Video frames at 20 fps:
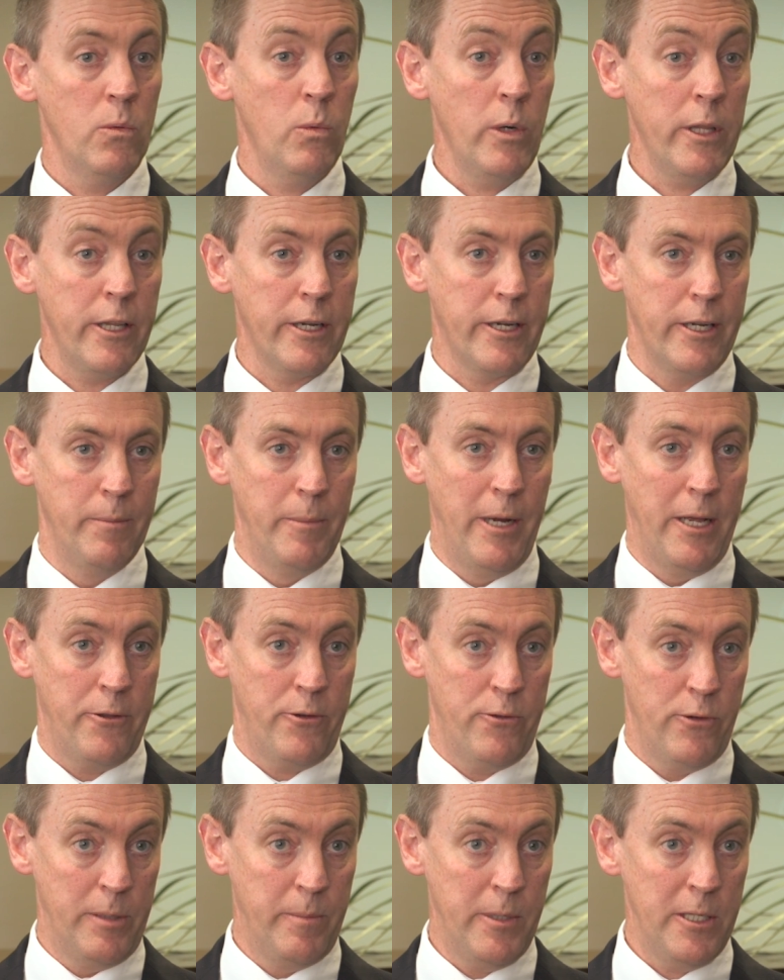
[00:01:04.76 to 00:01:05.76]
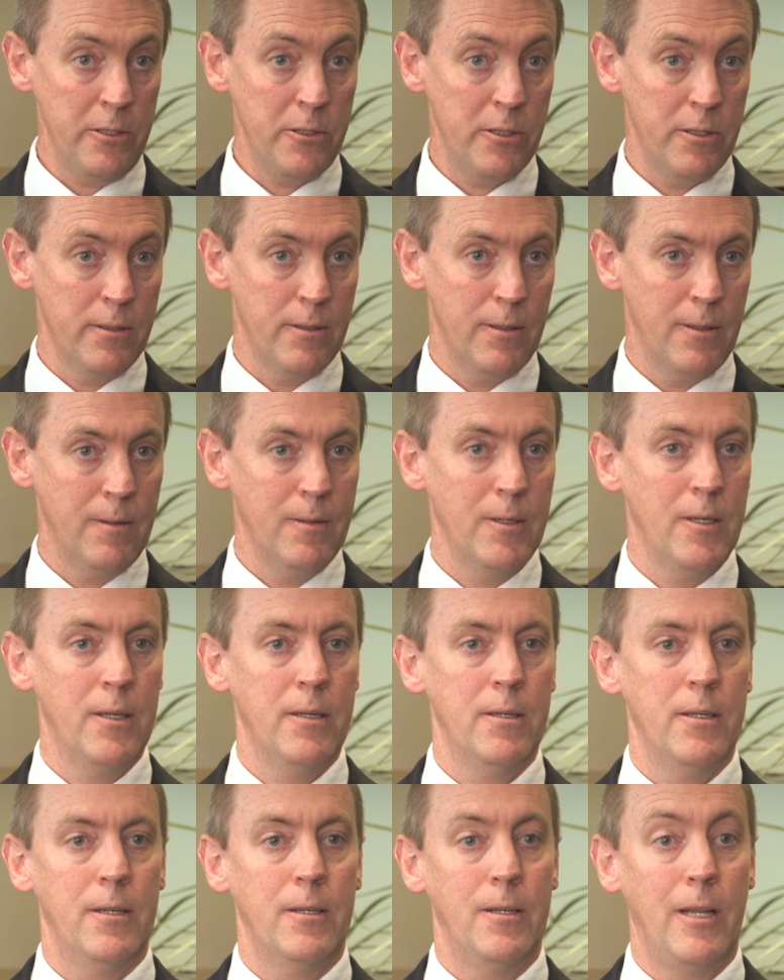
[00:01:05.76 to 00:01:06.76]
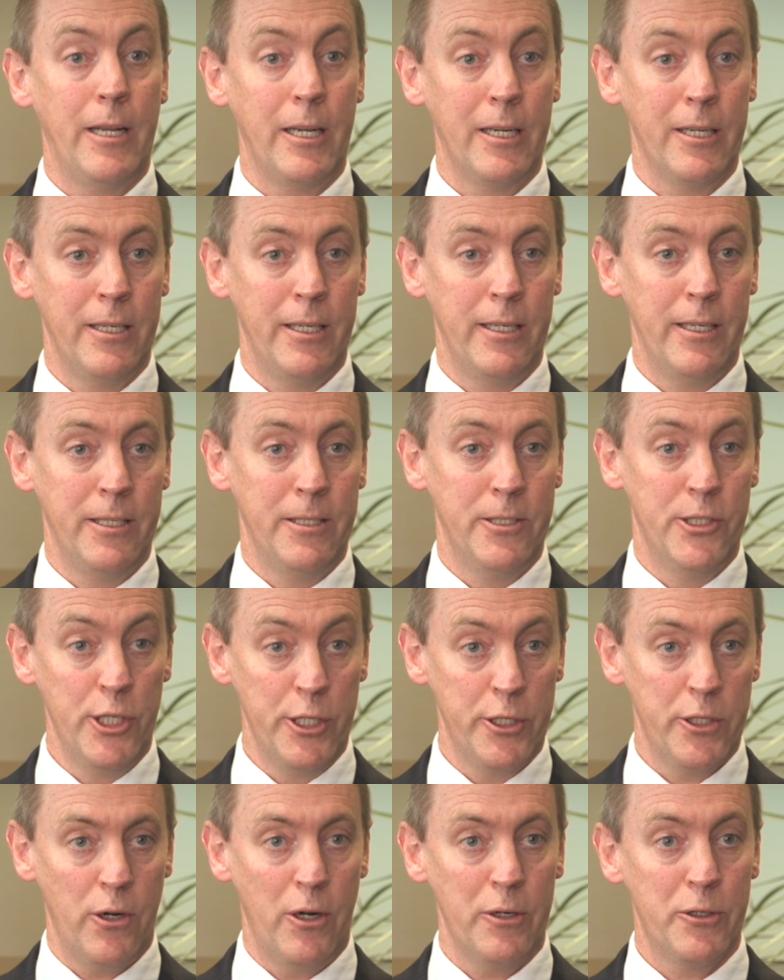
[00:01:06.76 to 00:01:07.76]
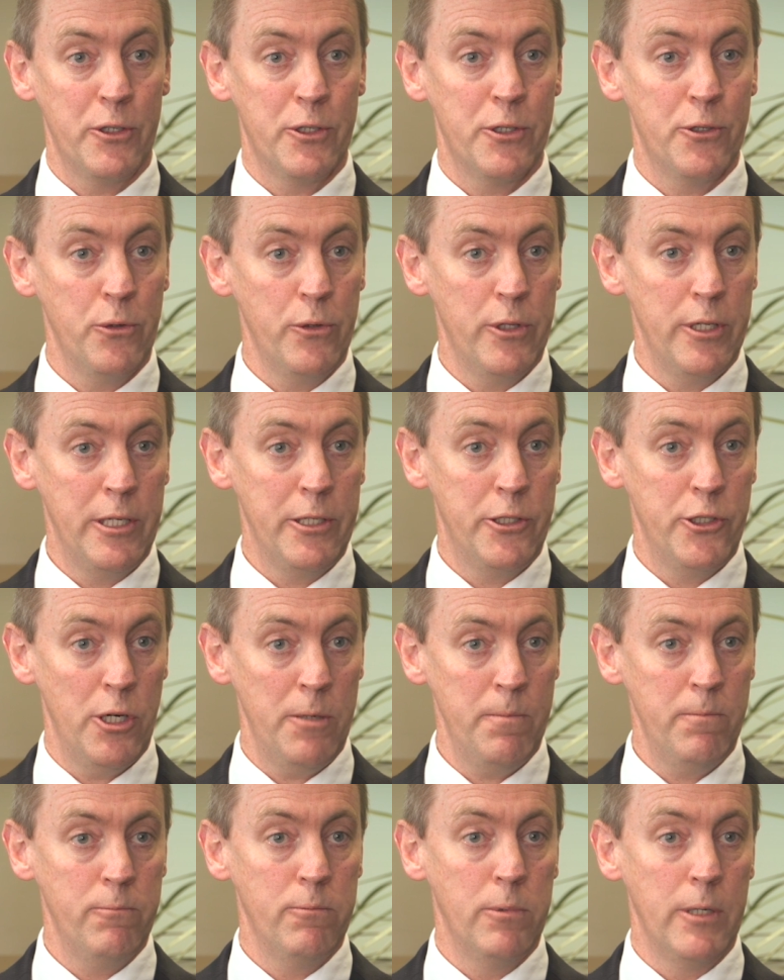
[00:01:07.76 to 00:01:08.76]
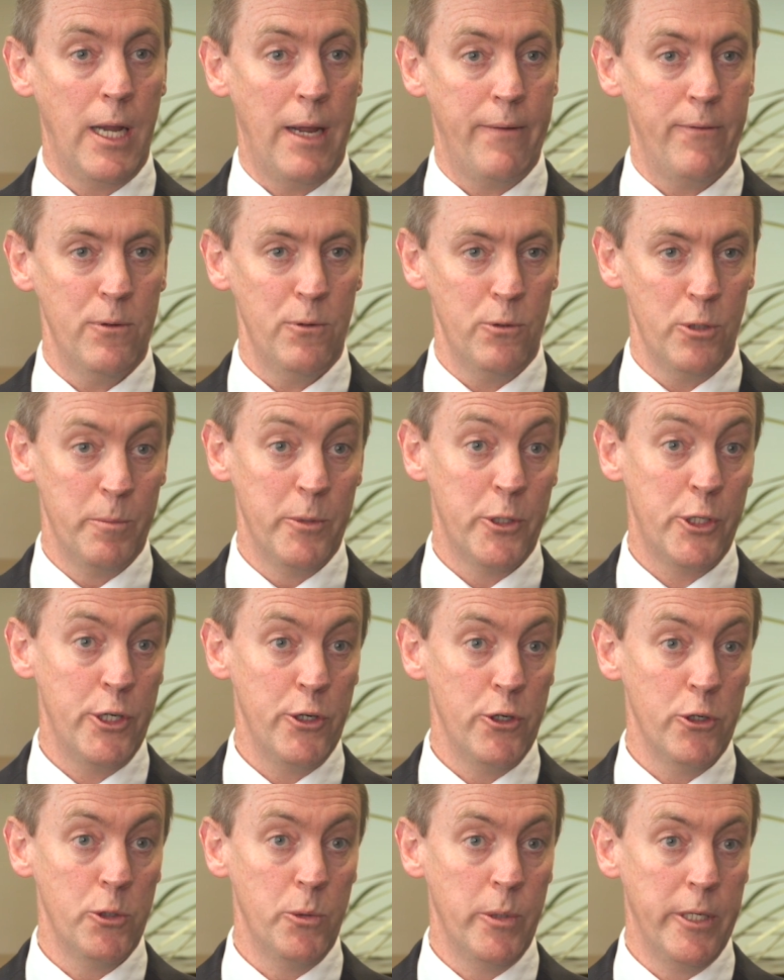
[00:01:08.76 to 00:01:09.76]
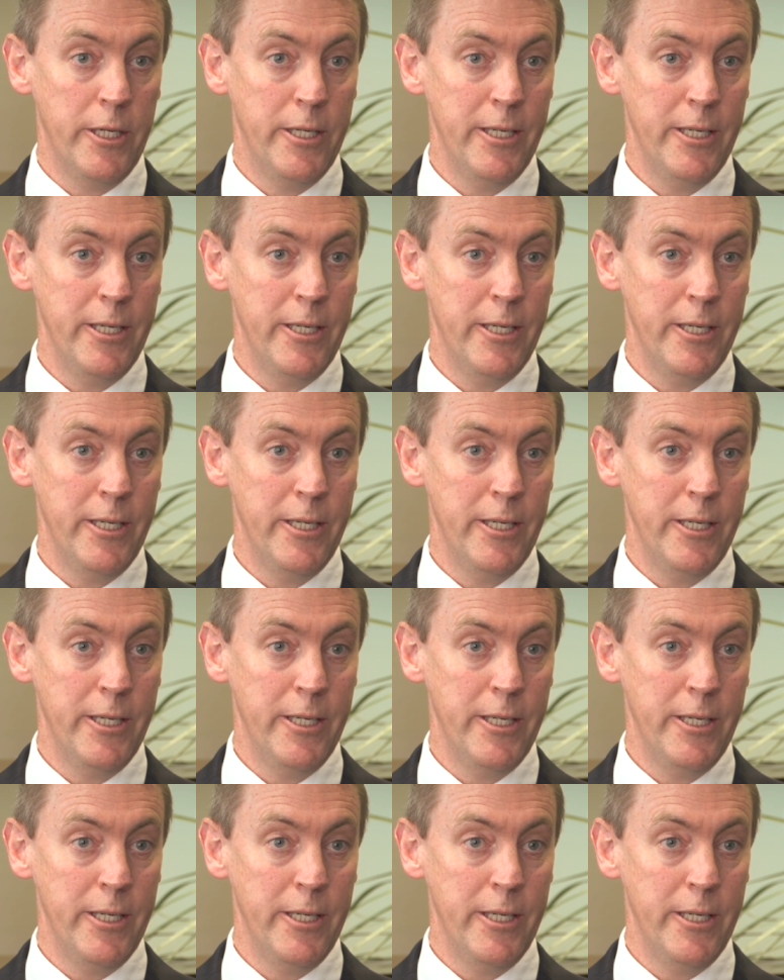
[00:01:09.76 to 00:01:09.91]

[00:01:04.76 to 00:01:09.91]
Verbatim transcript: We think in about 3 months, letting the geoscientists do their job. We have all the material we